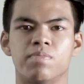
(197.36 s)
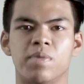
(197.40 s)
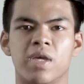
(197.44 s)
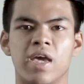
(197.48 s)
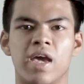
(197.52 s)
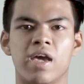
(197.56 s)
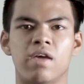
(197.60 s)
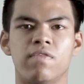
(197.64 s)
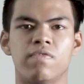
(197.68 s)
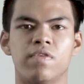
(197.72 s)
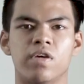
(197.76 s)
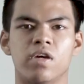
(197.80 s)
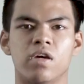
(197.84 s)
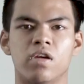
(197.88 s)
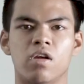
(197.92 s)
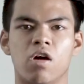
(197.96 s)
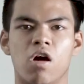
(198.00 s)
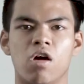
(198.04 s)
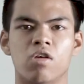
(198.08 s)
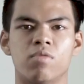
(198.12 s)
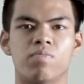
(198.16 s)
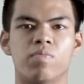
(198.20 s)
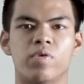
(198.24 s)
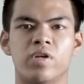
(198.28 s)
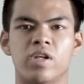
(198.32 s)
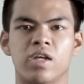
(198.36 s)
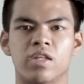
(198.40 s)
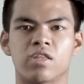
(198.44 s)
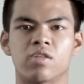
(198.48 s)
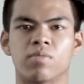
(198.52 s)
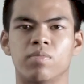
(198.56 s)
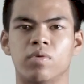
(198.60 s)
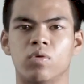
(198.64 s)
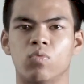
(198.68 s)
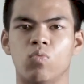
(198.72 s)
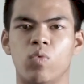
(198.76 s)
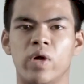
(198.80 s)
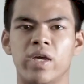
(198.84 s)
behavior in
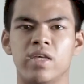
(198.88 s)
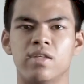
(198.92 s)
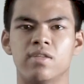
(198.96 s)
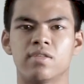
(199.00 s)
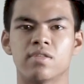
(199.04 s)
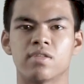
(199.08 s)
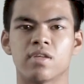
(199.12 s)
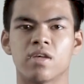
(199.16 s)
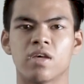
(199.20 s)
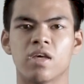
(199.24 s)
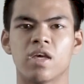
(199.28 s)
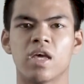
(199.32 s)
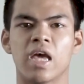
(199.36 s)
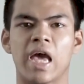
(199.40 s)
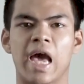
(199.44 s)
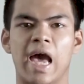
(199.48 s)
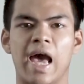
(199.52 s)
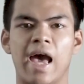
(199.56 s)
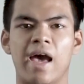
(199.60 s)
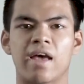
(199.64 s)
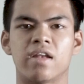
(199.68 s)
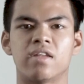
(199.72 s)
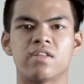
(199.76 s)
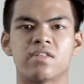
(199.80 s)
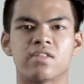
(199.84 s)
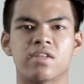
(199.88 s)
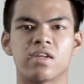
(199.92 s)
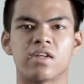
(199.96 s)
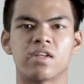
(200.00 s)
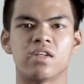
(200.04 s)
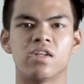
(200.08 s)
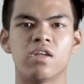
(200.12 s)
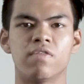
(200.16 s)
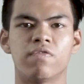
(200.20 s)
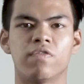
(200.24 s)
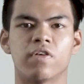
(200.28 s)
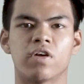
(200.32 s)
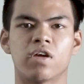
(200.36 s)
unpredictable ways, and
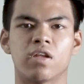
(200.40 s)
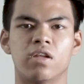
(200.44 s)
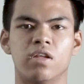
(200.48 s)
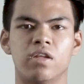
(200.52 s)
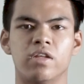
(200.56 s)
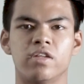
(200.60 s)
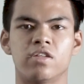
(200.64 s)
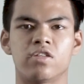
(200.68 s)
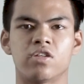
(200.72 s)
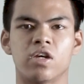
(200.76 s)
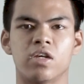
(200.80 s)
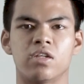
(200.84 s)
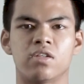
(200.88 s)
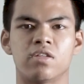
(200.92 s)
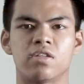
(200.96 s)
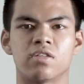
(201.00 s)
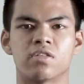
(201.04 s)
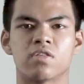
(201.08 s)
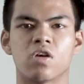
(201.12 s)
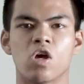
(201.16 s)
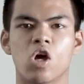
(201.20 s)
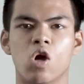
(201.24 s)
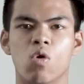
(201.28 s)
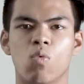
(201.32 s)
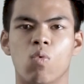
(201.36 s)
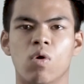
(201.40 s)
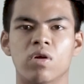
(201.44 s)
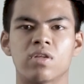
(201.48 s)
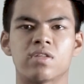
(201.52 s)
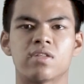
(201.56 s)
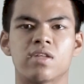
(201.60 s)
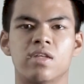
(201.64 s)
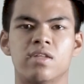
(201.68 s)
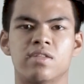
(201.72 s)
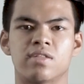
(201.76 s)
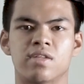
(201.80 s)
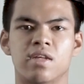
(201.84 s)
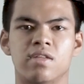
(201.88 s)
significantly changes
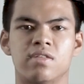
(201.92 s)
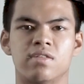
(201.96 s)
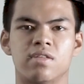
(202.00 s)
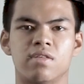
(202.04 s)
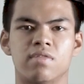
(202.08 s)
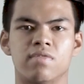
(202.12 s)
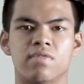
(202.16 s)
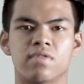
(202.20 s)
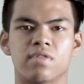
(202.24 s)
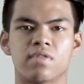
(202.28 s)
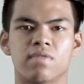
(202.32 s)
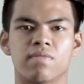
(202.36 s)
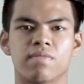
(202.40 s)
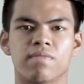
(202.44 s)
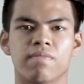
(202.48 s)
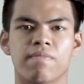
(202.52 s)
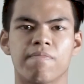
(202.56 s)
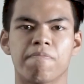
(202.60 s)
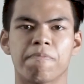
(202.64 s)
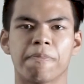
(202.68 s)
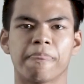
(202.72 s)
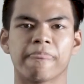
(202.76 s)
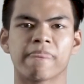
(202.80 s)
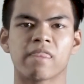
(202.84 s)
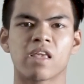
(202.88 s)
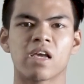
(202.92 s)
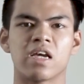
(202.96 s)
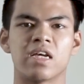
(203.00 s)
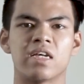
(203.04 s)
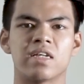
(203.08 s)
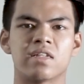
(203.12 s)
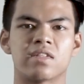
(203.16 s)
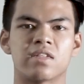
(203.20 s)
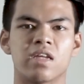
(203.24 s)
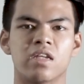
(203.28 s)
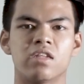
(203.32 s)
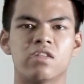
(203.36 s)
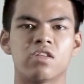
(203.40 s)
one's incentives.
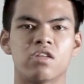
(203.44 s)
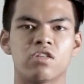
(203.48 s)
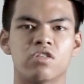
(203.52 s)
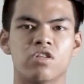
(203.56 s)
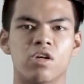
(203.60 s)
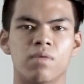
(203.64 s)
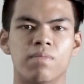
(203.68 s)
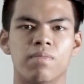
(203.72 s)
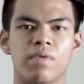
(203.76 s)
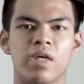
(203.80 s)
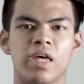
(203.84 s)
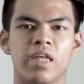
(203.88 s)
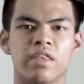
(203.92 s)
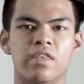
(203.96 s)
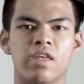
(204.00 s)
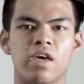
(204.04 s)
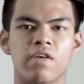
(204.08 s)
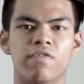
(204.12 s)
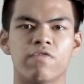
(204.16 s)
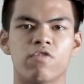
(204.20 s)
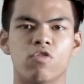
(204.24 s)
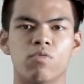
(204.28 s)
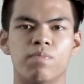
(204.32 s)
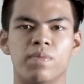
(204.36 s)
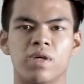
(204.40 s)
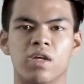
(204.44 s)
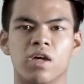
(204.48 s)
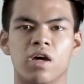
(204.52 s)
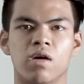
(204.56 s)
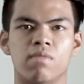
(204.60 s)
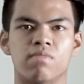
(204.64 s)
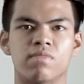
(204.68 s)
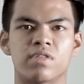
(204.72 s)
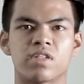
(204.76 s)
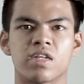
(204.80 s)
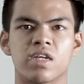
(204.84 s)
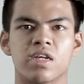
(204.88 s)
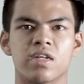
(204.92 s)
Censorship therefore
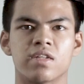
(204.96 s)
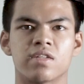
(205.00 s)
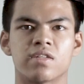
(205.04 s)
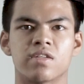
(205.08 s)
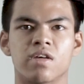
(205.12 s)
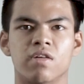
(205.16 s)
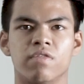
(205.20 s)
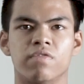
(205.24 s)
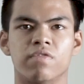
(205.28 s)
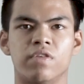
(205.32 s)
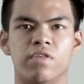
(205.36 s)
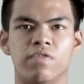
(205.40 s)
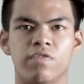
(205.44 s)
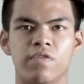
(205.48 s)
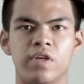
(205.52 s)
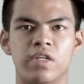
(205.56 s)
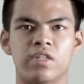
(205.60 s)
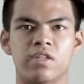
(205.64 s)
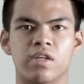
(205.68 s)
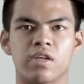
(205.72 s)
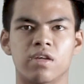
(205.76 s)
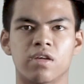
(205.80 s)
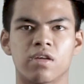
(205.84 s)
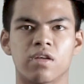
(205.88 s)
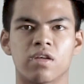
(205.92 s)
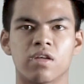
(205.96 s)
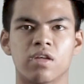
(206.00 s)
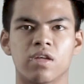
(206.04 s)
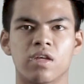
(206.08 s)
becomes self-defeating,